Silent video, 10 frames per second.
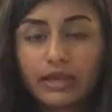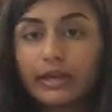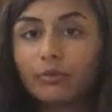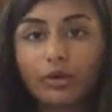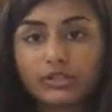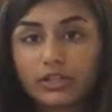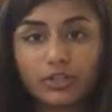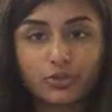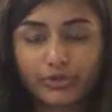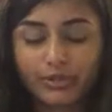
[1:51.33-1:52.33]
It wasn't
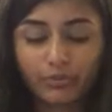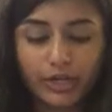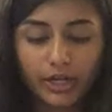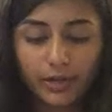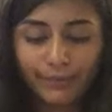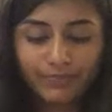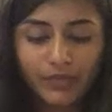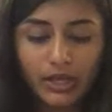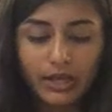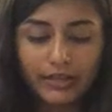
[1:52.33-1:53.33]
a dream, reader.
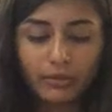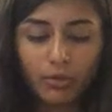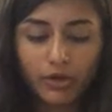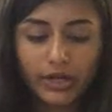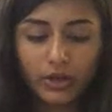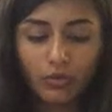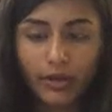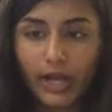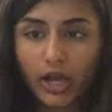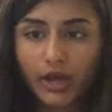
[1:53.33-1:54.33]
In the morning,
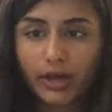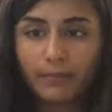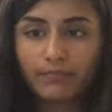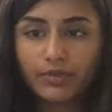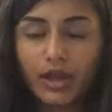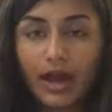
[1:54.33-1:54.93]
when I got up,